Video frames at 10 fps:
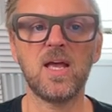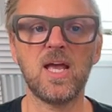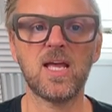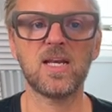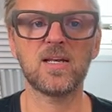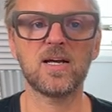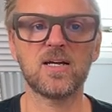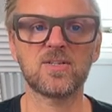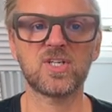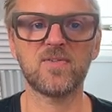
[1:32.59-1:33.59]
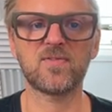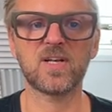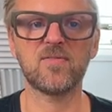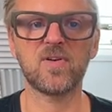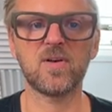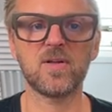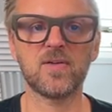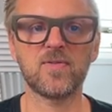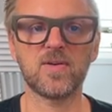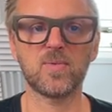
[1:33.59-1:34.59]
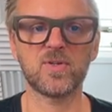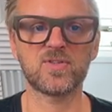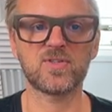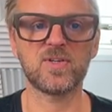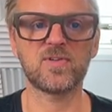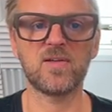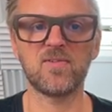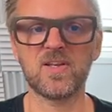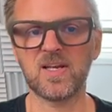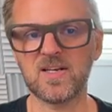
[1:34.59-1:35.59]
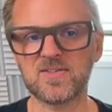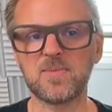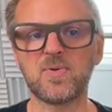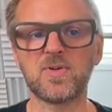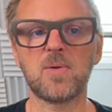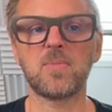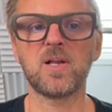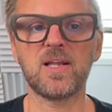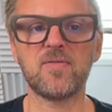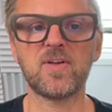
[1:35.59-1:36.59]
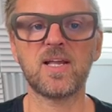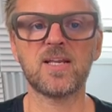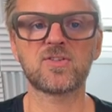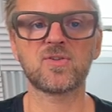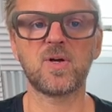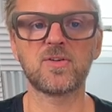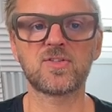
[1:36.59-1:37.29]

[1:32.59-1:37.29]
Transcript: And uh, shift level, if it was a shift level, then it's input number eleven and so on.